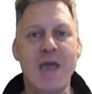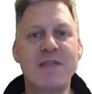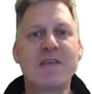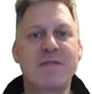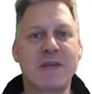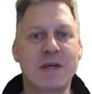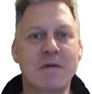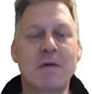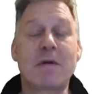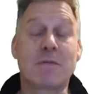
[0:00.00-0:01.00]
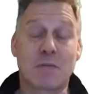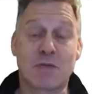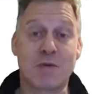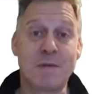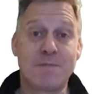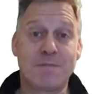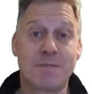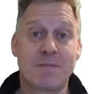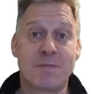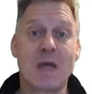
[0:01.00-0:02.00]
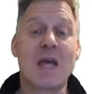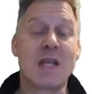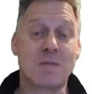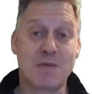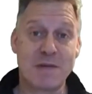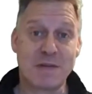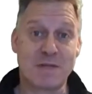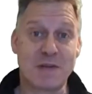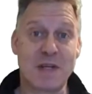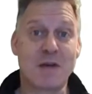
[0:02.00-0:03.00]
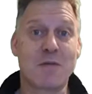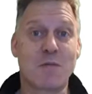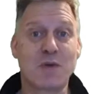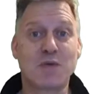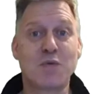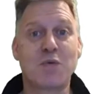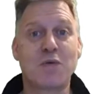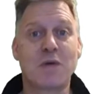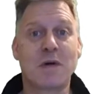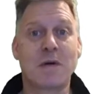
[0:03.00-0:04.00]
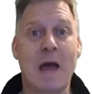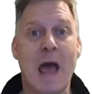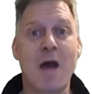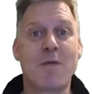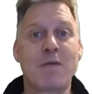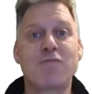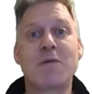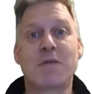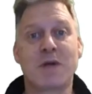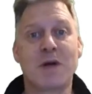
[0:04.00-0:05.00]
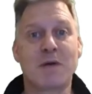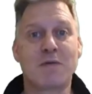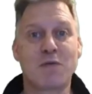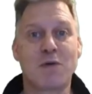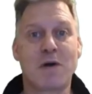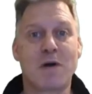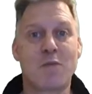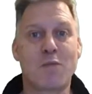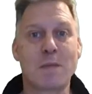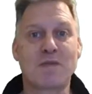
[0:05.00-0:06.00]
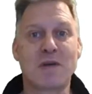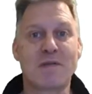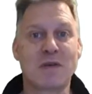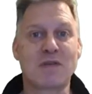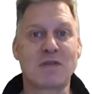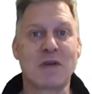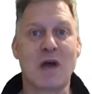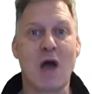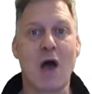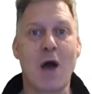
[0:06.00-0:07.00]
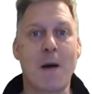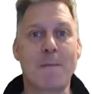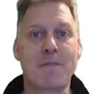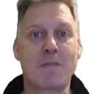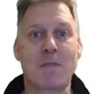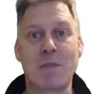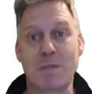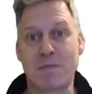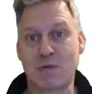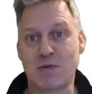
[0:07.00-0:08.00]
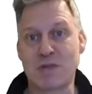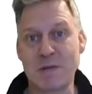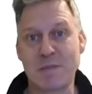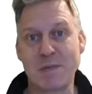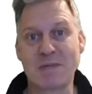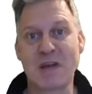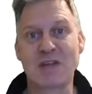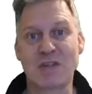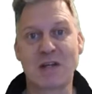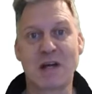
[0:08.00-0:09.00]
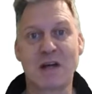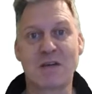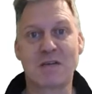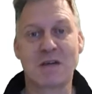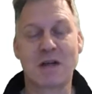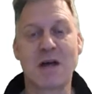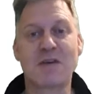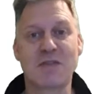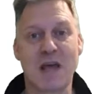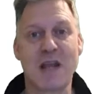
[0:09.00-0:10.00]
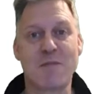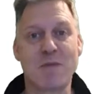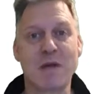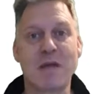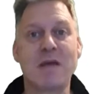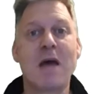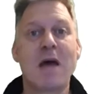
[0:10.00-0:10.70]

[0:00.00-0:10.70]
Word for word: In this video, sorry, in the previous video we saw how we wrote the code for our web service. Um, we produced an implementation class, class and then we